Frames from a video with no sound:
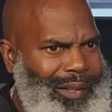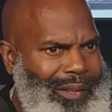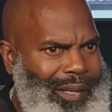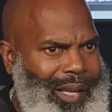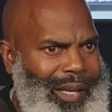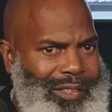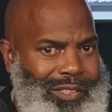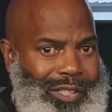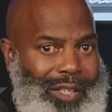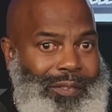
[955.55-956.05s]
like
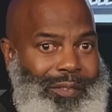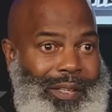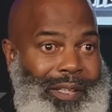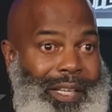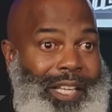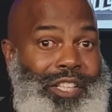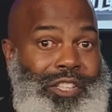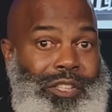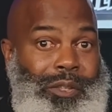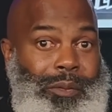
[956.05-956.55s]
stuff that
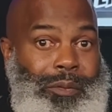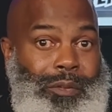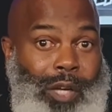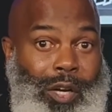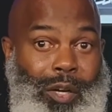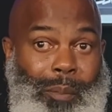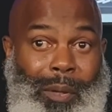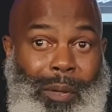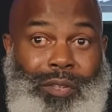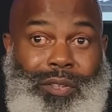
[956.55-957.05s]
they talking
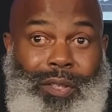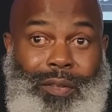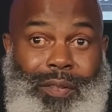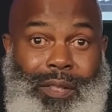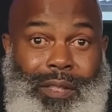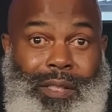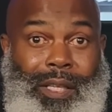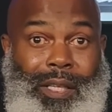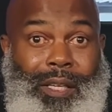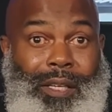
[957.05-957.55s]
about stuff they
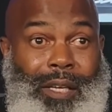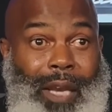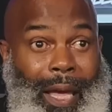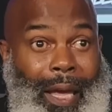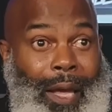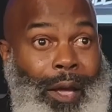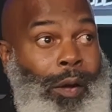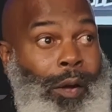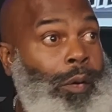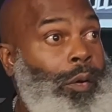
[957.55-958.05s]
did
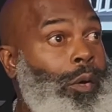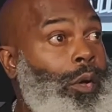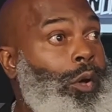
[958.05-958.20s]
now